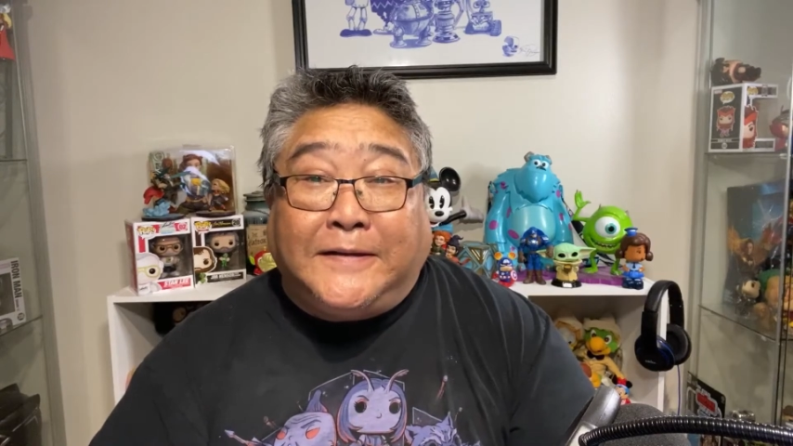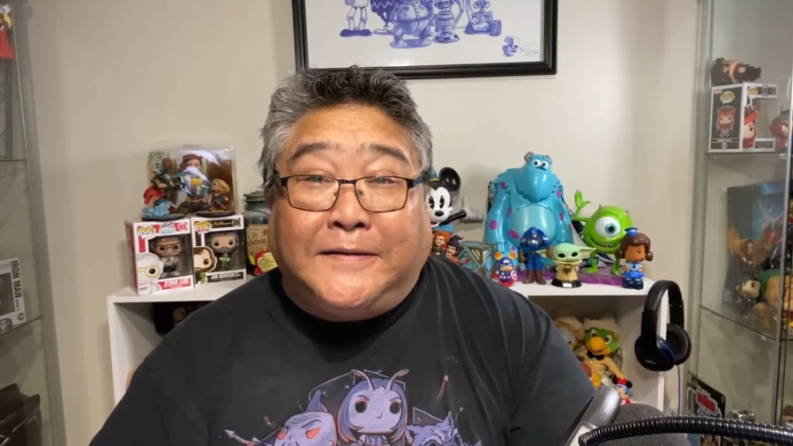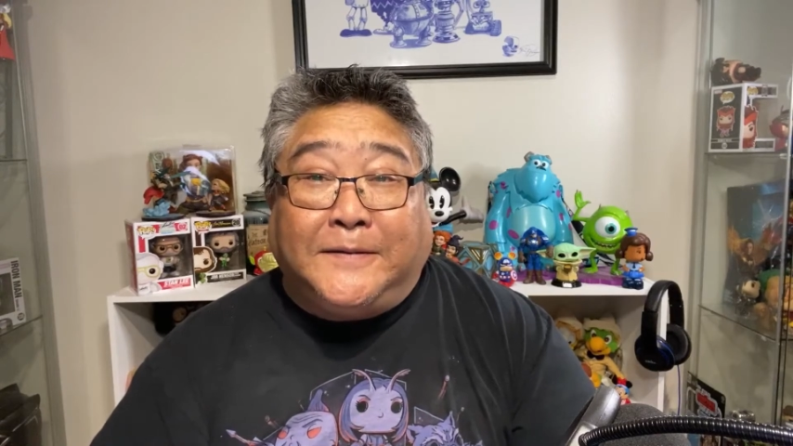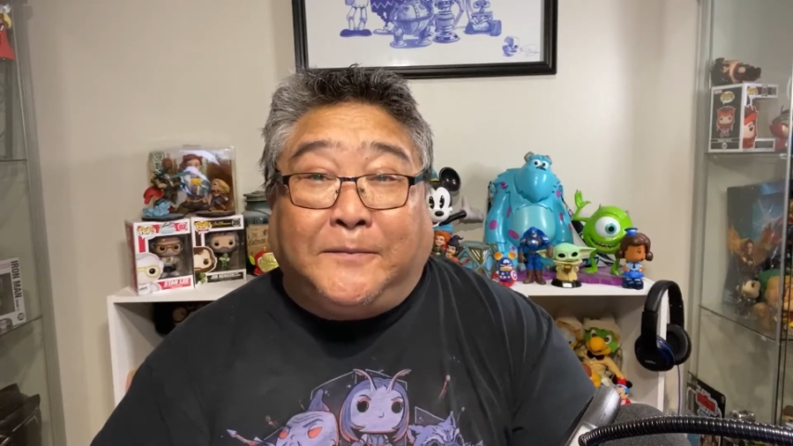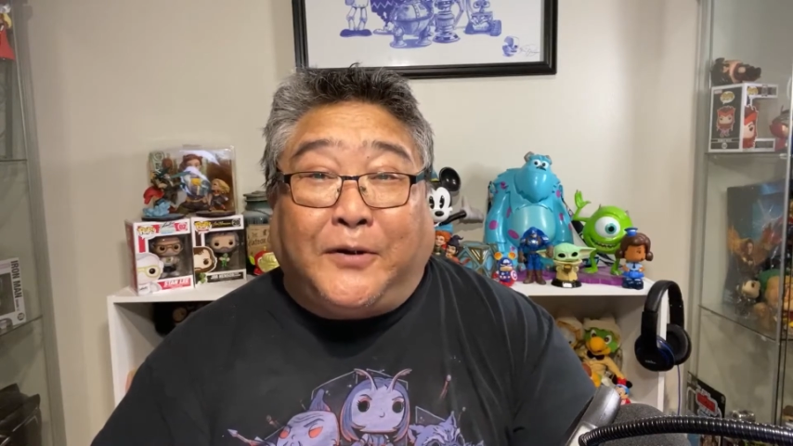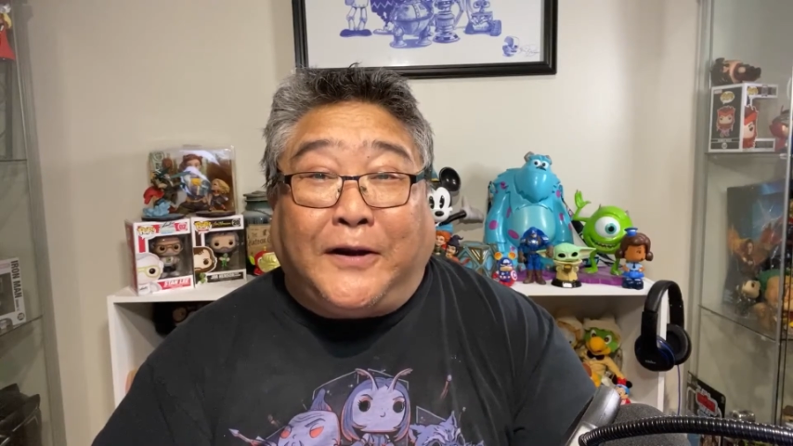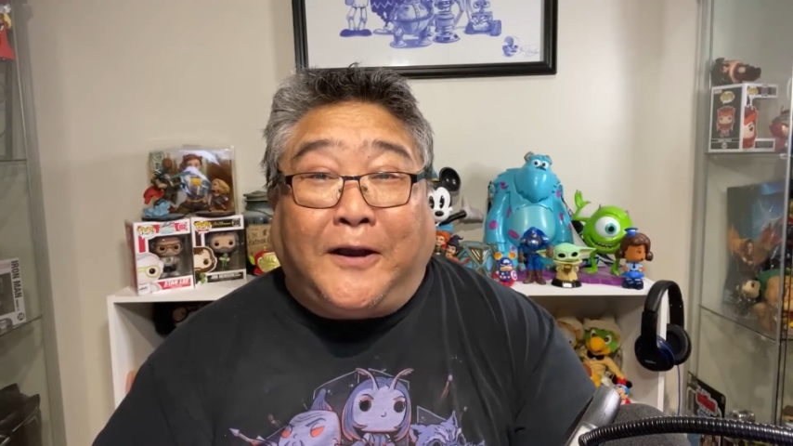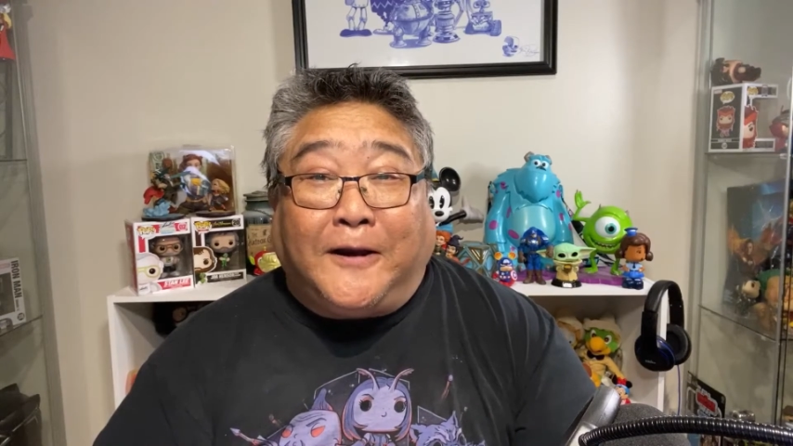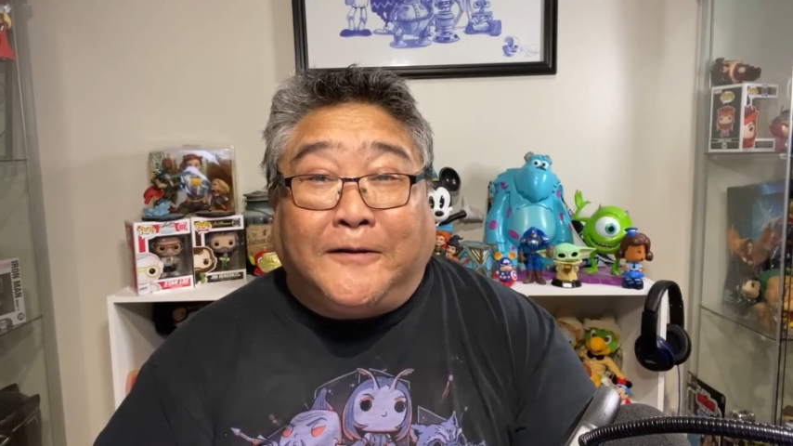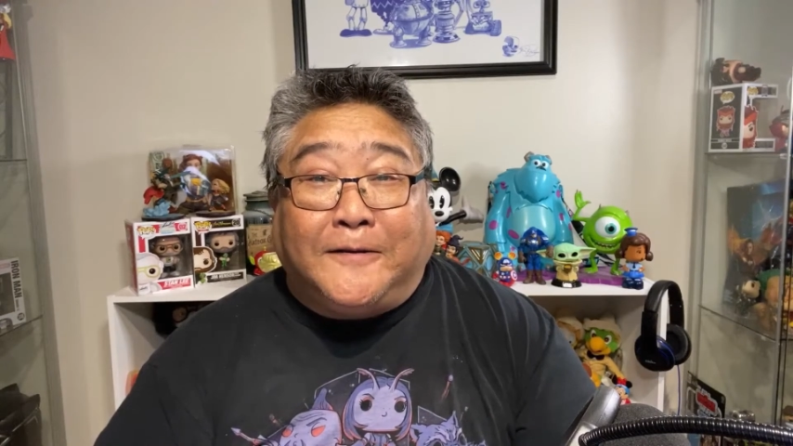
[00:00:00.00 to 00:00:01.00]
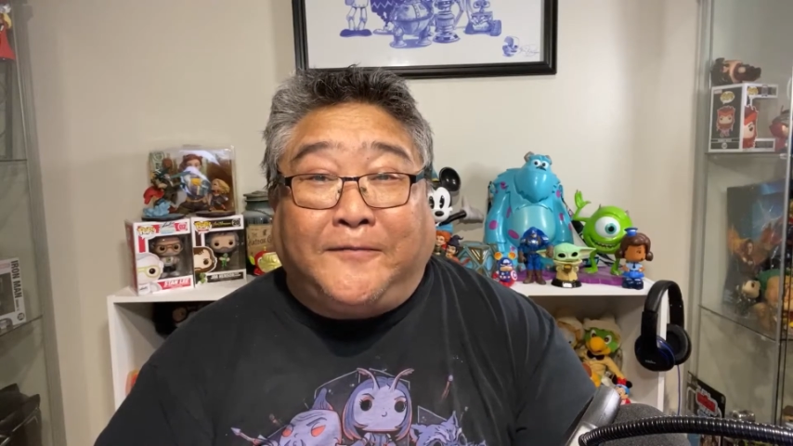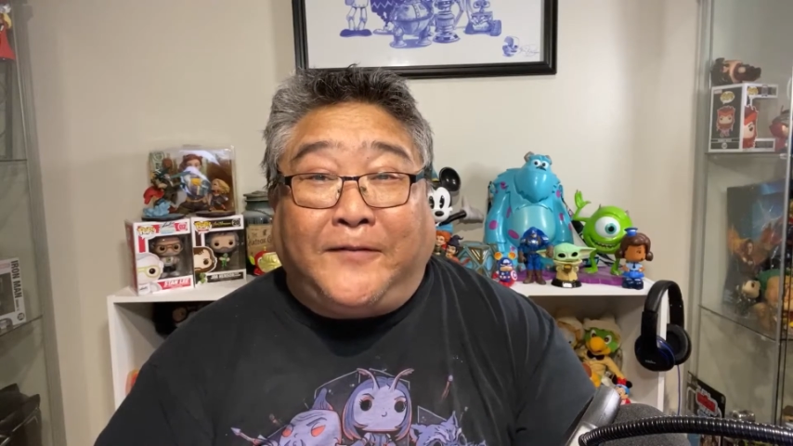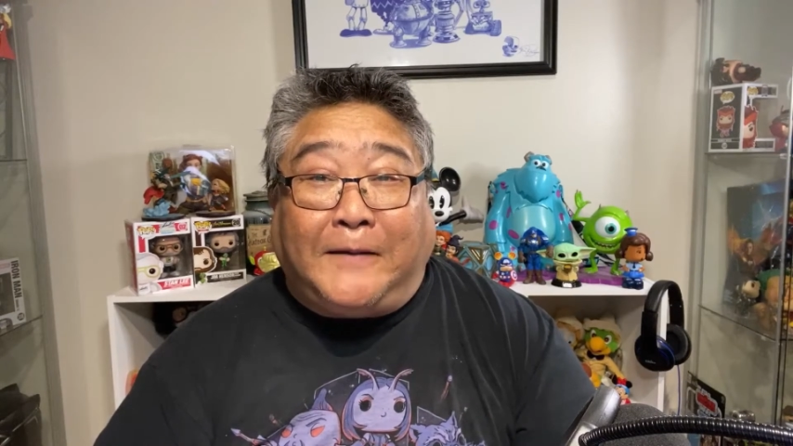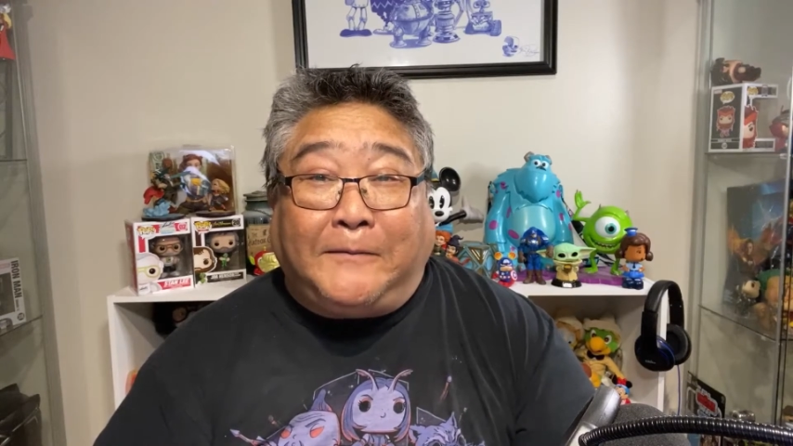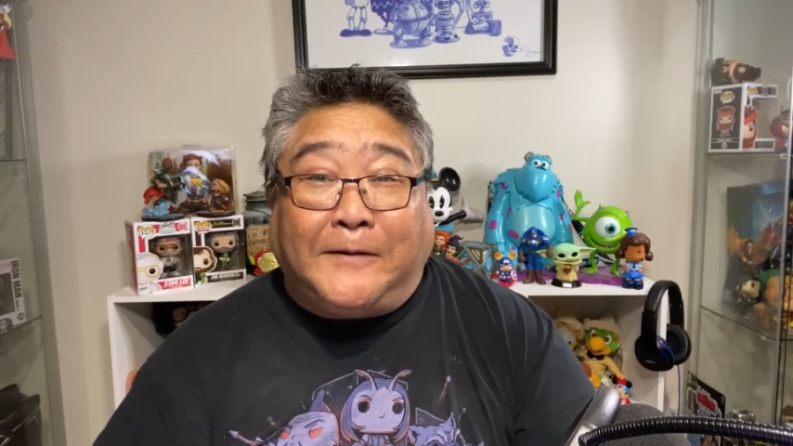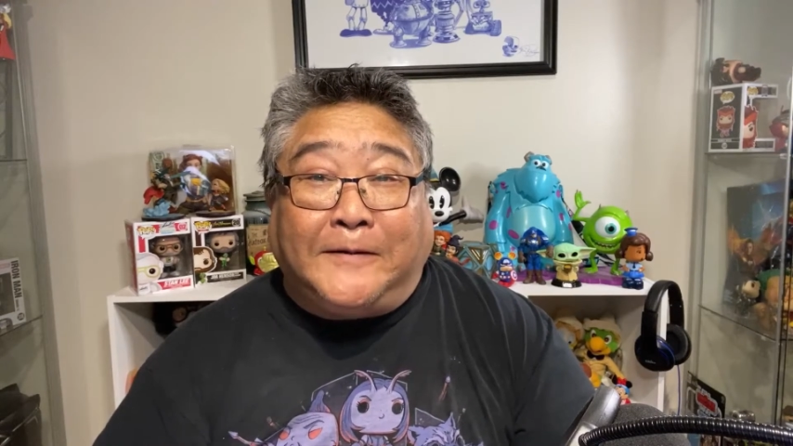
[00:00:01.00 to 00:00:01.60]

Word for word: to bring honor to the family